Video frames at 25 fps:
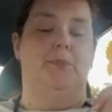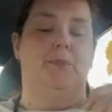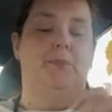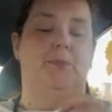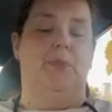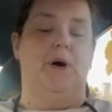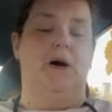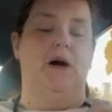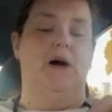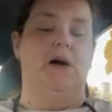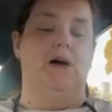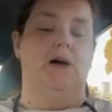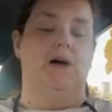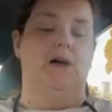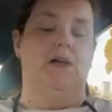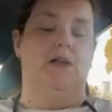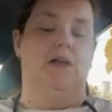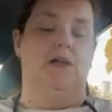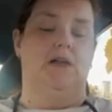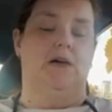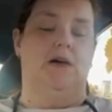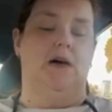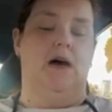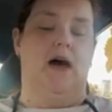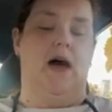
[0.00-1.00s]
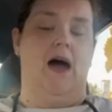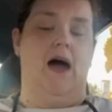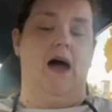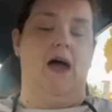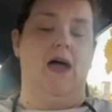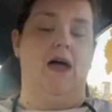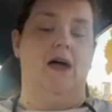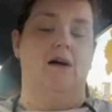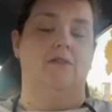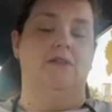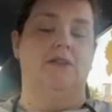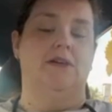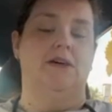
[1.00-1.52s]
But I
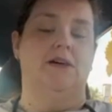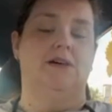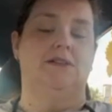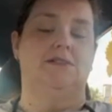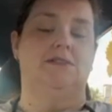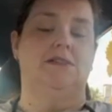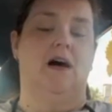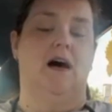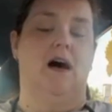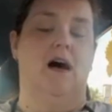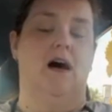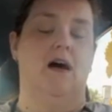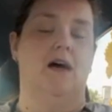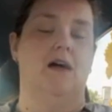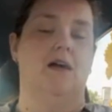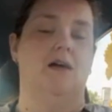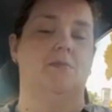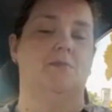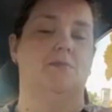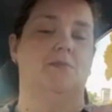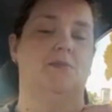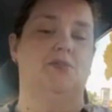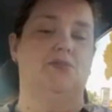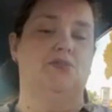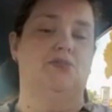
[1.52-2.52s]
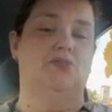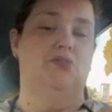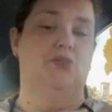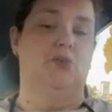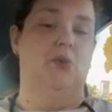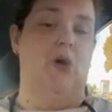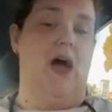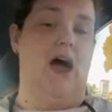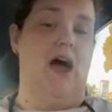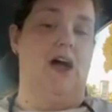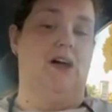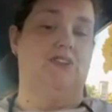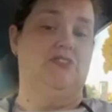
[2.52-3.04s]
haven't had time to
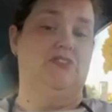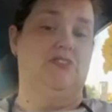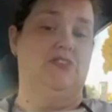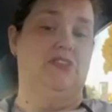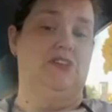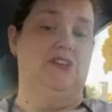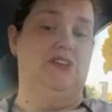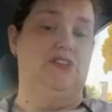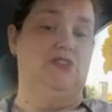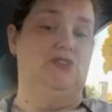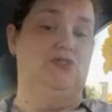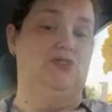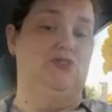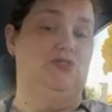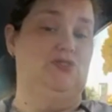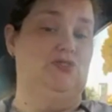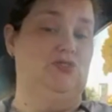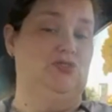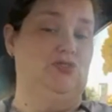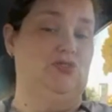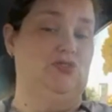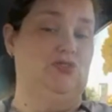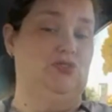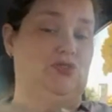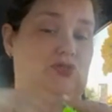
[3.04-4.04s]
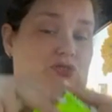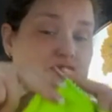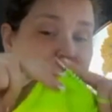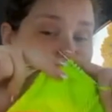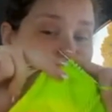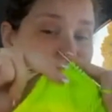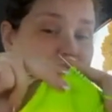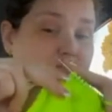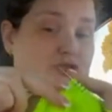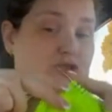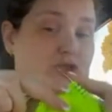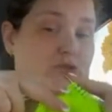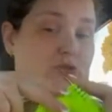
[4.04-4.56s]
actually
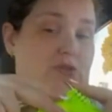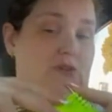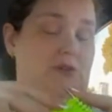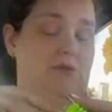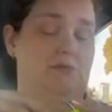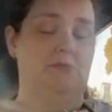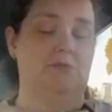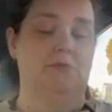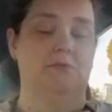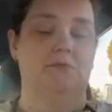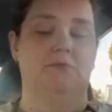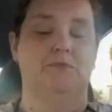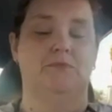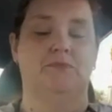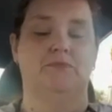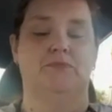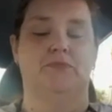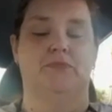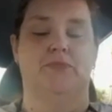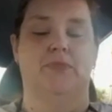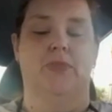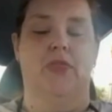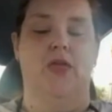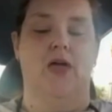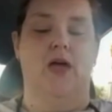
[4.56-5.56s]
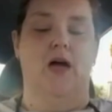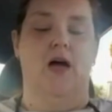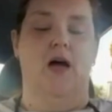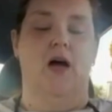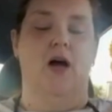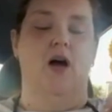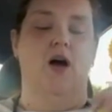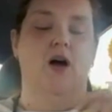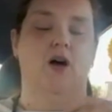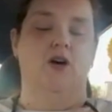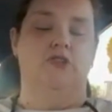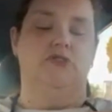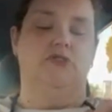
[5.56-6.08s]
do them.
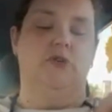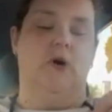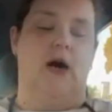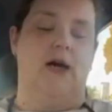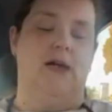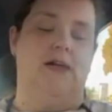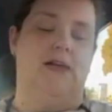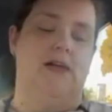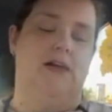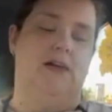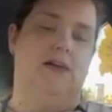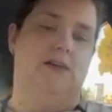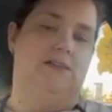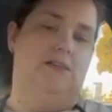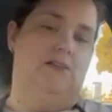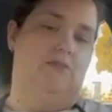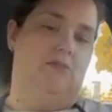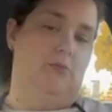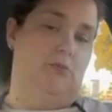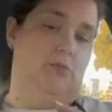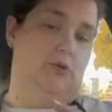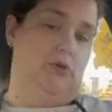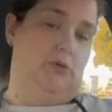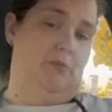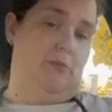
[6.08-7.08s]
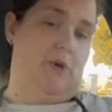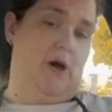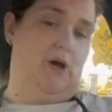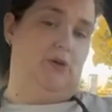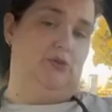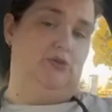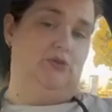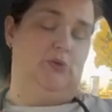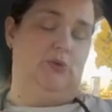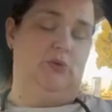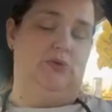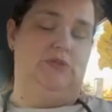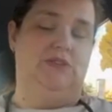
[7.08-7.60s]
So I can't even put them
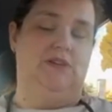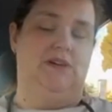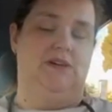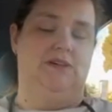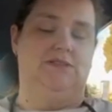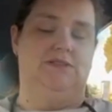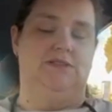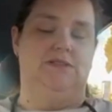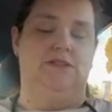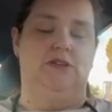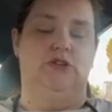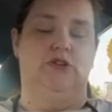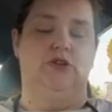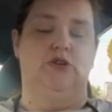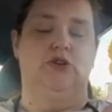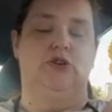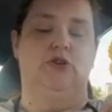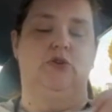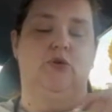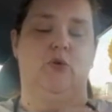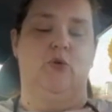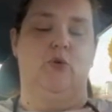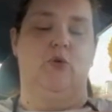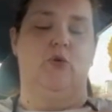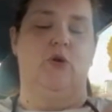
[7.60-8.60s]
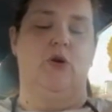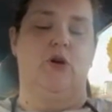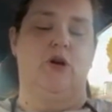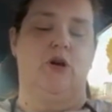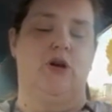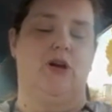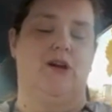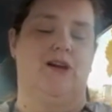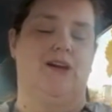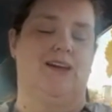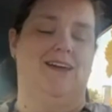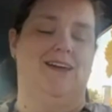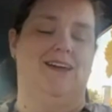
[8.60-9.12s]
out to a test knitter
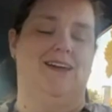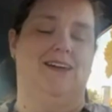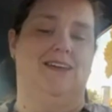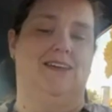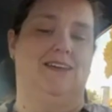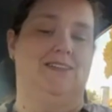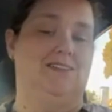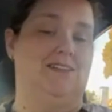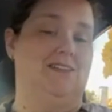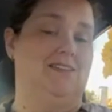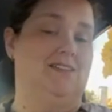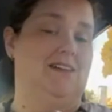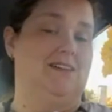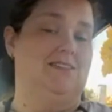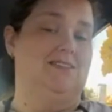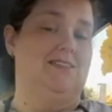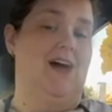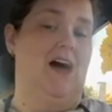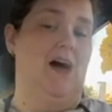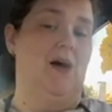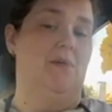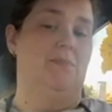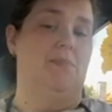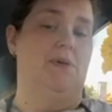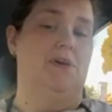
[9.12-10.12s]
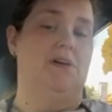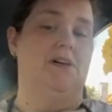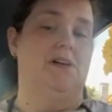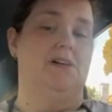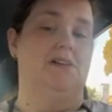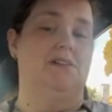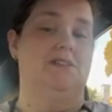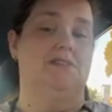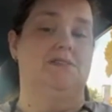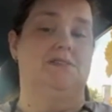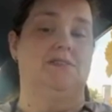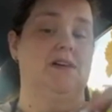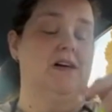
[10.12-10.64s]
or anything like that,
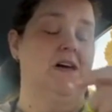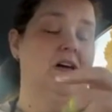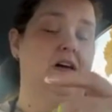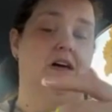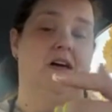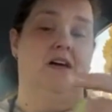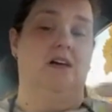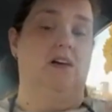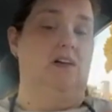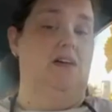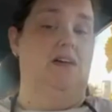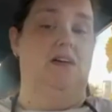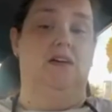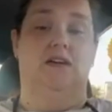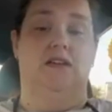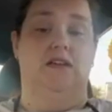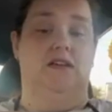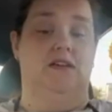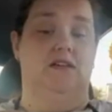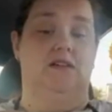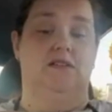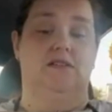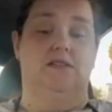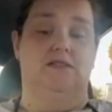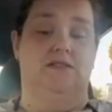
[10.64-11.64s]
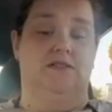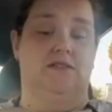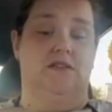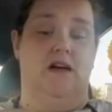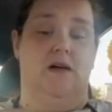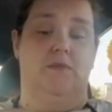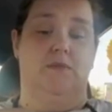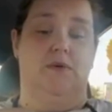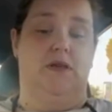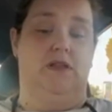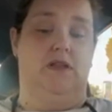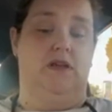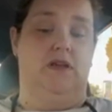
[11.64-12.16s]
because it
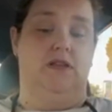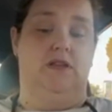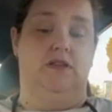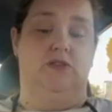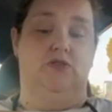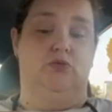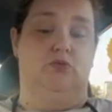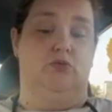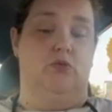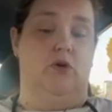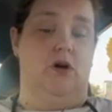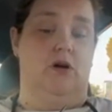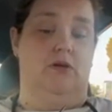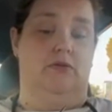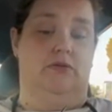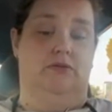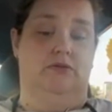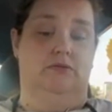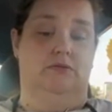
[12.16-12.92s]
is rough.